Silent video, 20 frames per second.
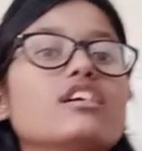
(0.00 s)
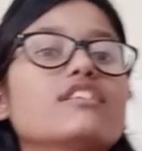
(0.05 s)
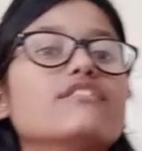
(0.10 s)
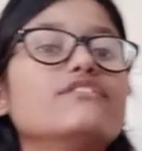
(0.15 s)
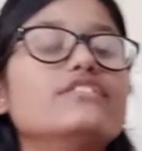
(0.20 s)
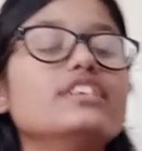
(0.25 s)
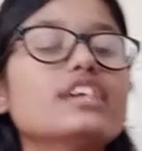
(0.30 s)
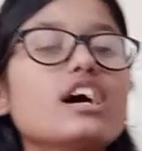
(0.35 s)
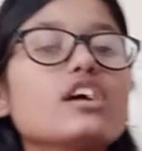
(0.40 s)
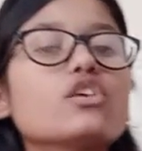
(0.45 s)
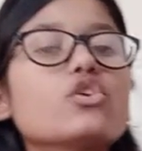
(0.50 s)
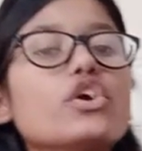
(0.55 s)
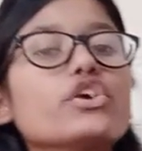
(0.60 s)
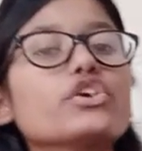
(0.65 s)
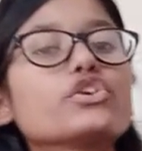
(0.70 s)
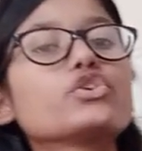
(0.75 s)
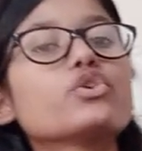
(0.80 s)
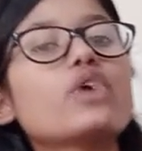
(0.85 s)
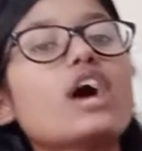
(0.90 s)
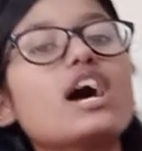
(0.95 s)
We are
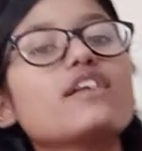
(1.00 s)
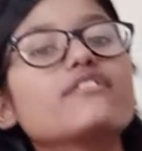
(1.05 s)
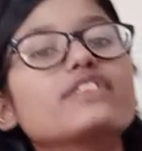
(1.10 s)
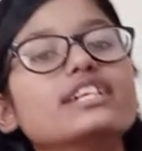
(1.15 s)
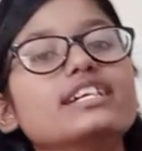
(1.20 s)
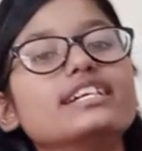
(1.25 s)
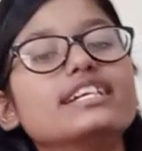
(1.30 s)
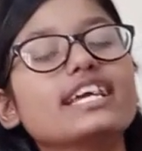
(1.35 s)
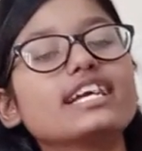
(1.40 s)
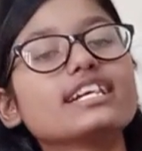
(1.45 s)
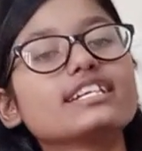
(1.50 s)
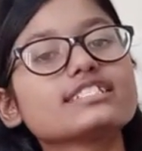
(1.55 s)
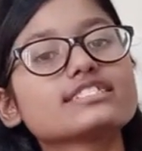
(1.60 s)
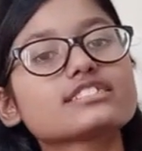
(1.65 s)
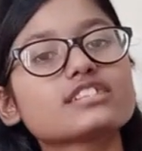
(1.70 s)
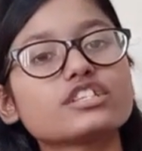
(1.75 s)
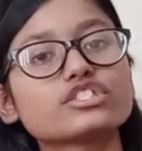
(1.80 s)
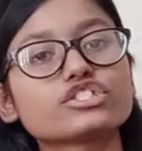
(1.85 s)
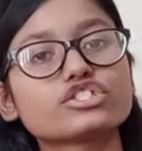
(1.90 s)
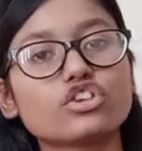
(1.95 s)
going to have a detailed
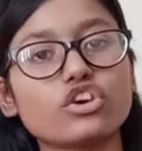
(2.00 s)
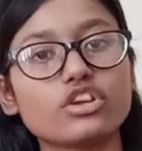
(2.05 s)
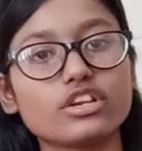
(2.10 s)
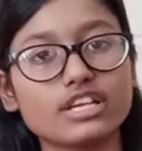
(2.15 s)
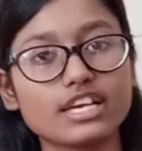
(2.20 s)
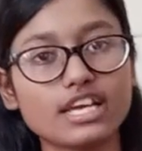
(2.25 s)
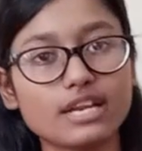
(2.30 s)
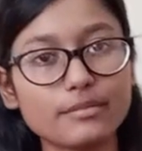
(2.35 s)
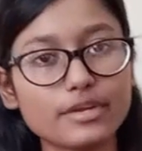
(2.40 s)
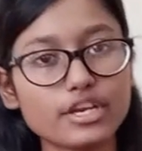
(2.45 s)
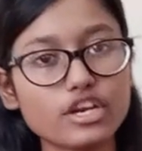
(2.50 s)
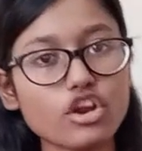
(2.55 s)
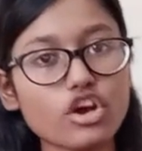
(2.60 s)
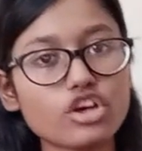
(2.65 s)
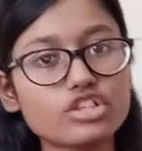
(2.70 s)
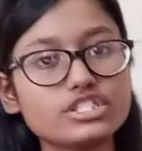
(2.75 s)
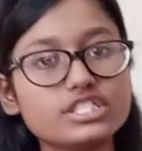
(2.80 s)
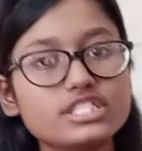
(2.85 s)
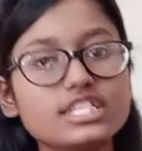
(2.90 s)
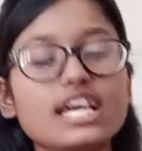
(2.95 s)
discussion on
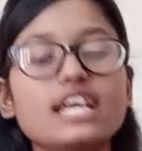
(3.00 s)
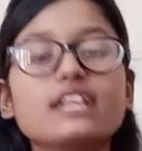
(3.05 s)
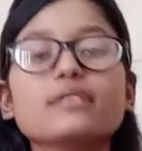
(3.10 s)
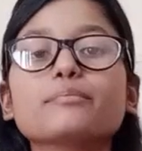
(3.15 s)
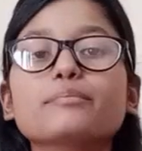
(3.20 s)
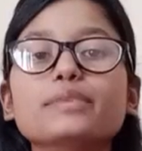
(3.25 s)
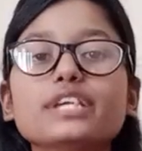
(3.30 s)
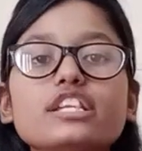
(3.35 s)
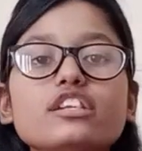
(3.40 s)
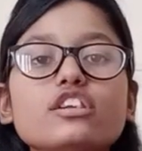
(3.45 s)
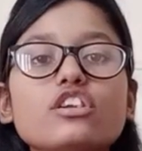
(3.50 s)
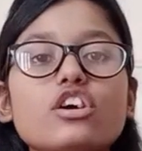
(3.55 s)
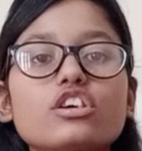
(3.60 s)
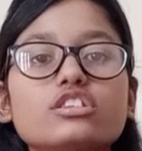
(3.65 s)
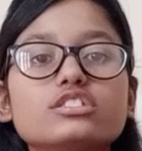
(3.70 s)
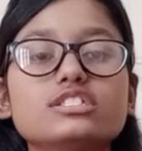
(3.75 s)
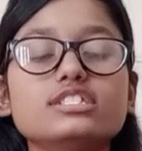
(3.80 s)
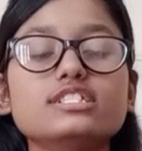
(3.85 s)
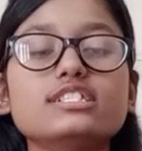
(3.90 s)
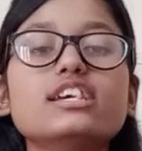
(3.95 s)
criminology and
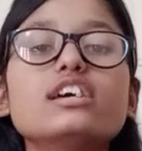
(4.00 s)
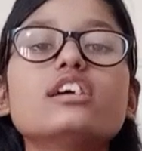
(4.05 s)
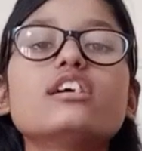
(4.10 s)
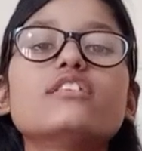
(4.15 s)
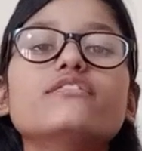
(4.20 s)
penology.